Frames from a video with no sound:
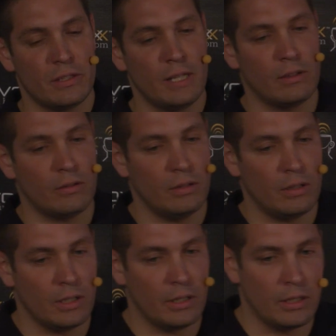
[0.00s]
is that
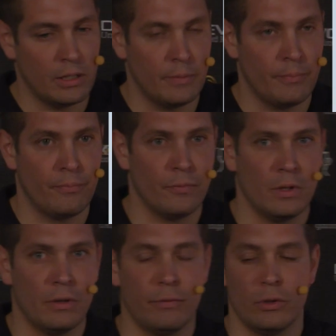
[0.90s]

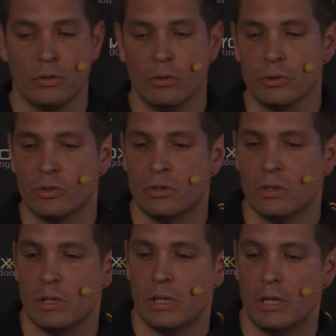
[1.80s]

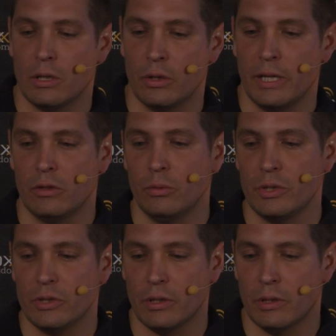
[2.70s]
verticals connect to
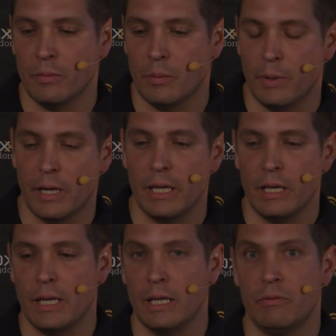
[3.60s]
each other
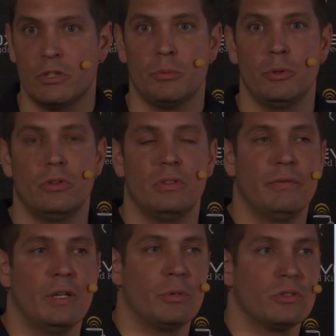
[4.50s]
by a distributed
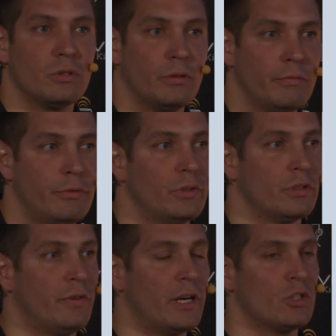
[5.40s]
event bus. So
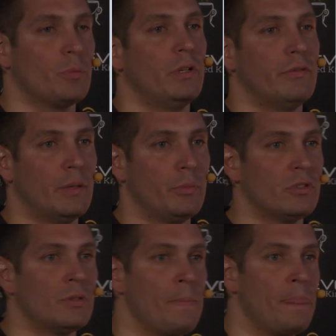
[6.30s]
Vertex fires up an event
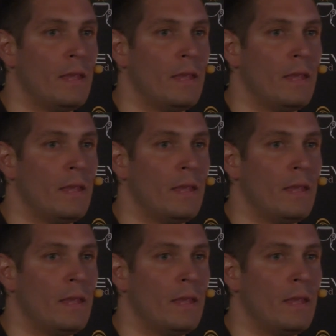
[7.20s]
bus,